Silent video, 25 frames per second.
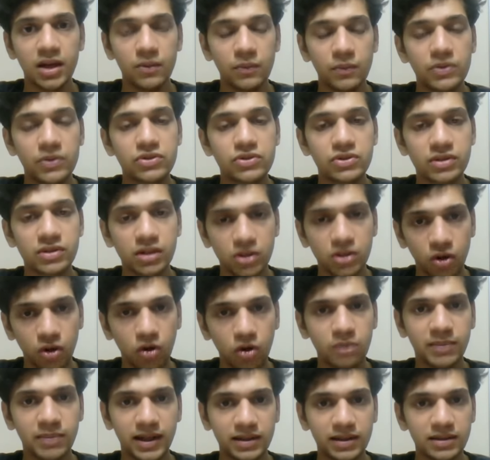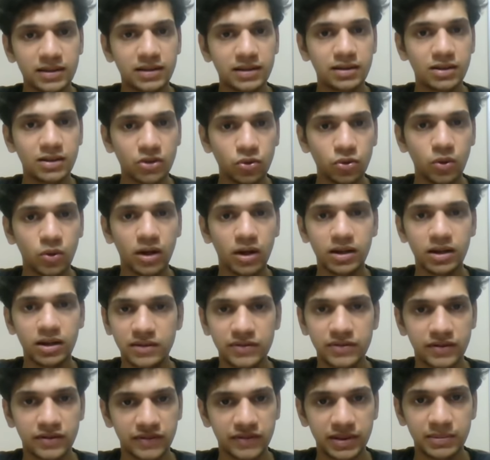which is a lot better than the
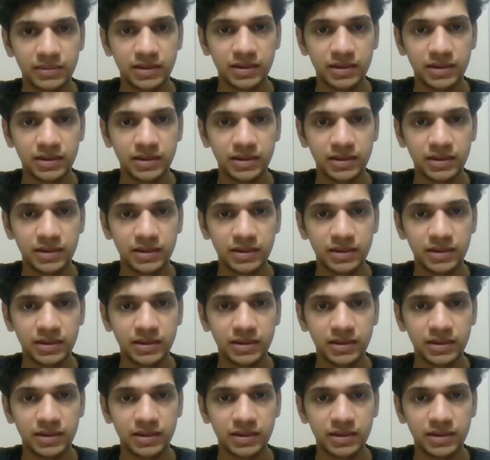250 in